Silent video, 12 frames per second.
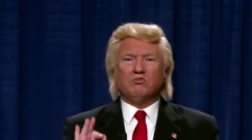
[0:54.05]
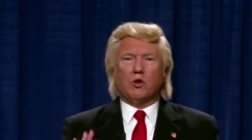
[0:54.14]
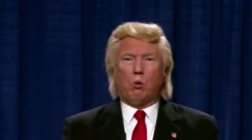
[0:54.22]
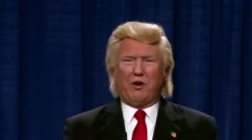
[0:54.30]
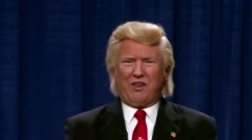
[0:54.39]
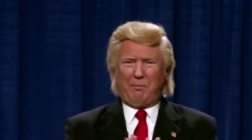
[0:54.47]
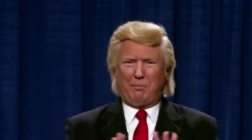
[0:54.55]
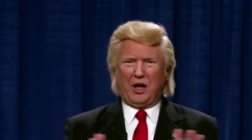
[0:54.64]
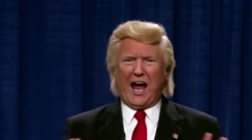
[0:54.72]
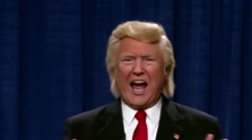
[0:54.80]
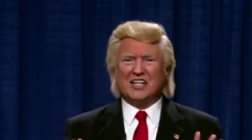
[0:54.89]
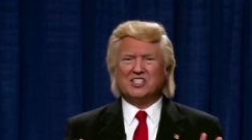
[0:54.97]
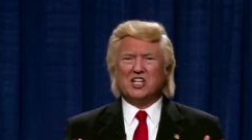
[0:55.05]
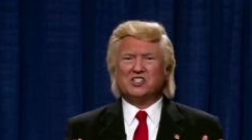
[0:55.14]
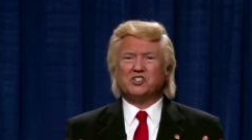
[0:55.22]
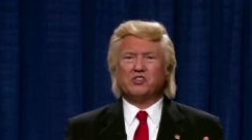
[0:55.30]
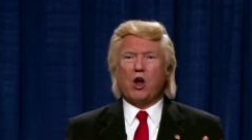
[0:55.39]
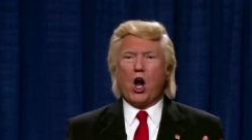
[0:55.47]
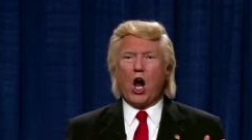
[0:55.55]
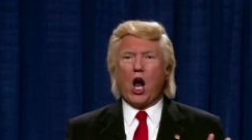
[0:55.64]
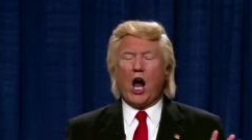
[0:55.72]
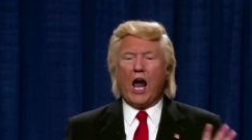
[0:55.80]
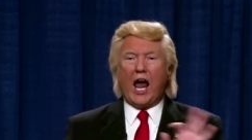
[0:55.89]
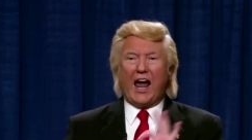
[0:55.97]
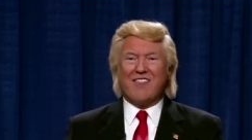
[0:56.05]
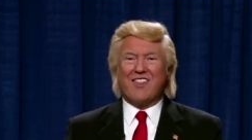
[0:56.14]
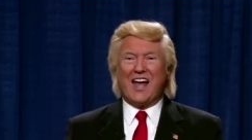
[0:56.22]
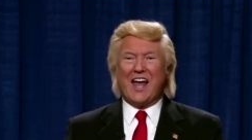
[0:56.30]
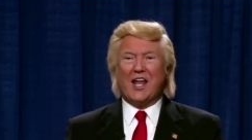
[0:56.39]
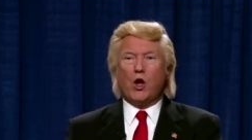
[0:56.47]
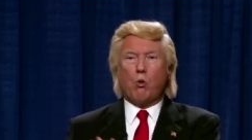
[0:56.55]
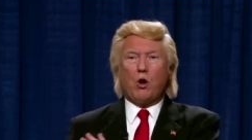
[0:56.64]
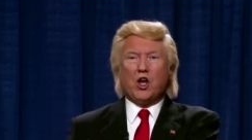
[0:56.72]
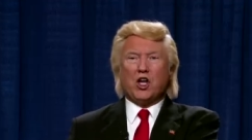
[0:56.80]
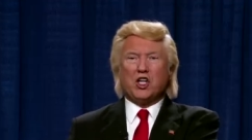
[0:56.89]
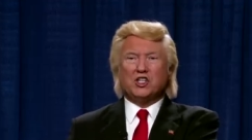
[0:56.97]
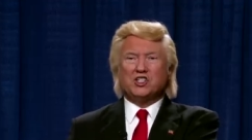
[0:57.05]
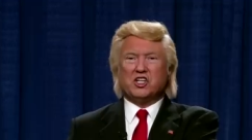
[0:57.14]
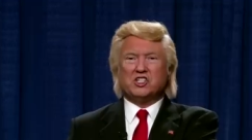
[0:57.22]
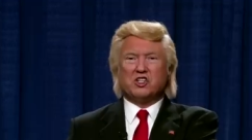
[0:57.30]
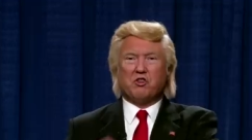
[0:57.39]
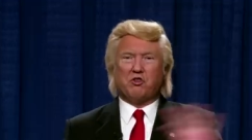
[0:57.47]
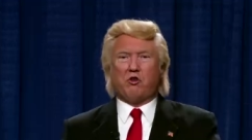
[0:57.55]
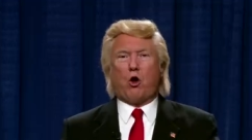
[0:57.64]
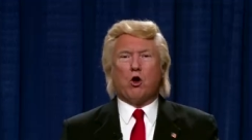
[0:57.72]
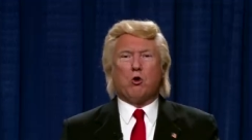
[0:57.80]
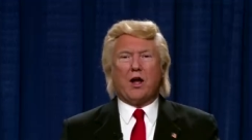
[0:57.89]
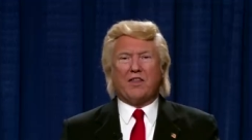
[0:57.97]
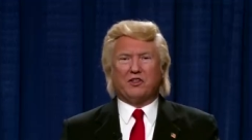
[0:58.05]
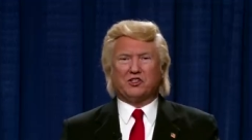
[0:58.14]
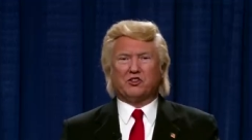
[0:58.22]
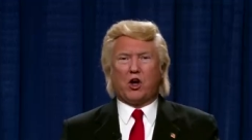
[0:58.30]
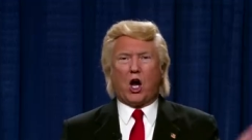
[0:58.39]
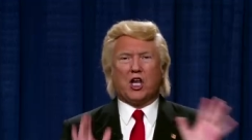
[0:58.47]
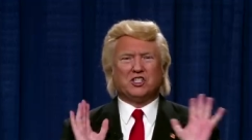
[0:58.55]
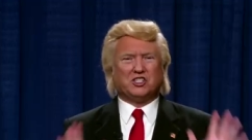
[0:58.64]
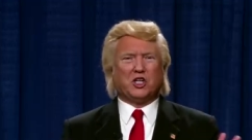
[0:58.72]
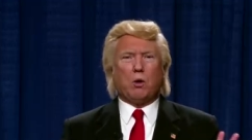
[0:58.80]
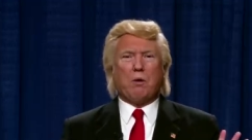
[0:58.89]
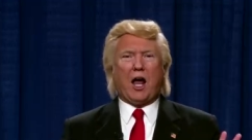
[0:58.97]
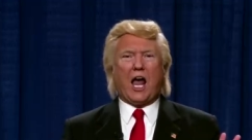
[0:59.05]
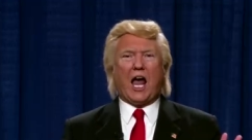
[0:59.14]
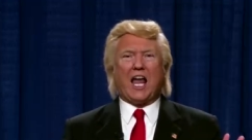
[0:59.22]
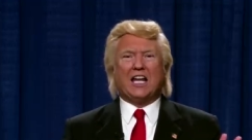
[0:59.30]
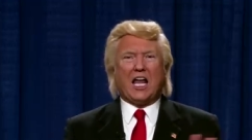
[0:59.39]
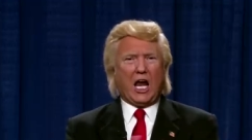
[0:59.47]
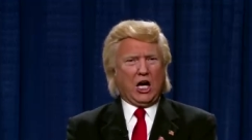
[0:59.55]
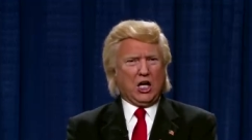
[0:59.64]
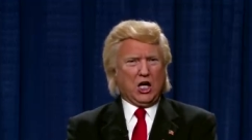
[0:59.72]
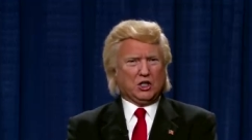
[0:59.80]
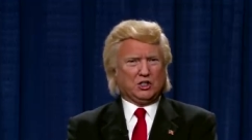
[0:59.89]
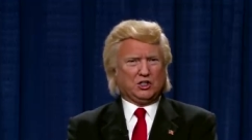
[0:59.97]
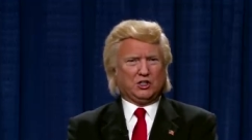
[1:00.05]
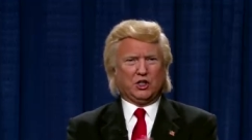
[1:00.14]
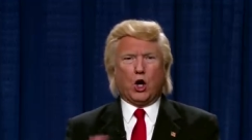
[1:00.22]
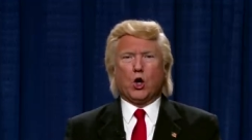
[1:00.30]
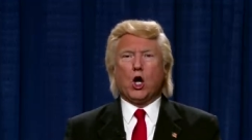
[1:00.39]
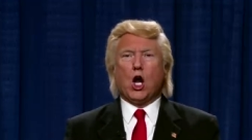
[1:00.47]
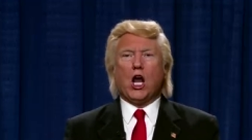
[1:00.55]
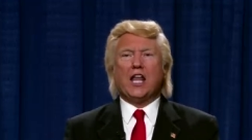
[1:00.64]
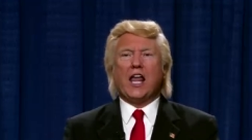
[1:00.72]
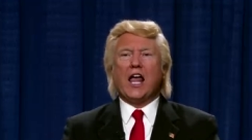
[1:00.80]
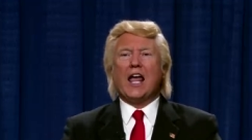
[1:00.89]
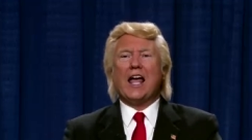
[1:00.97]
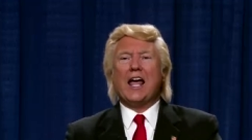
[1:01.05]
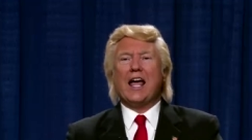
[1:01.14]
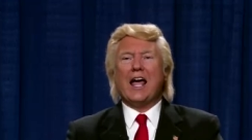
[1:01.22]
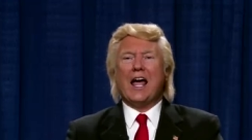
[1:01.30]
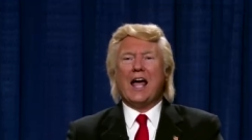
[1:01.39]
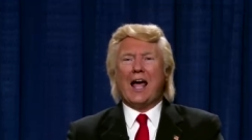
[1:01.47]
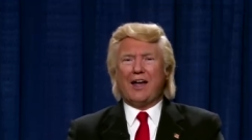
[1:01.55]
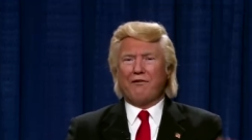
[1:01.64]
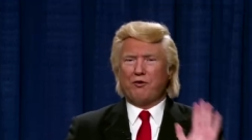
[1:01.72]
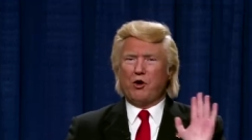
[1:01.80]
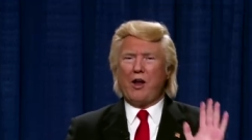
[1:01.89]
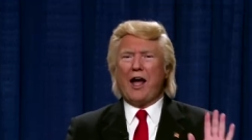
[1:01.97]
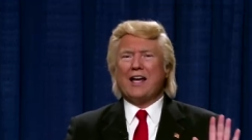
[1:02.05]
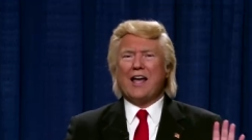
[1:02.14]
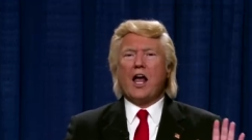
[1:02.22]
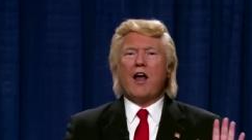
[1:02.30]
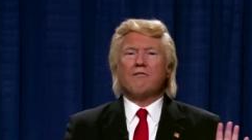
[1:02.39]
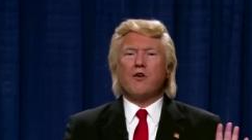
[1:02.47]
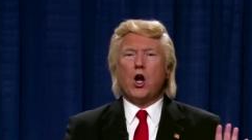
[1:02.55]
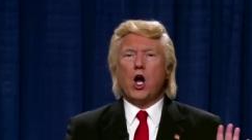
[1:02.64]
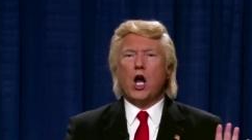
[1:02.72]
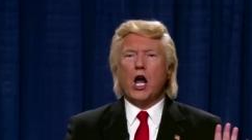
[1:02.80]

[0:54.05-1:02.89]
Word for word: with a plastic straw, and then we're going to just throw away the straw so bad so good. And if they're not careful,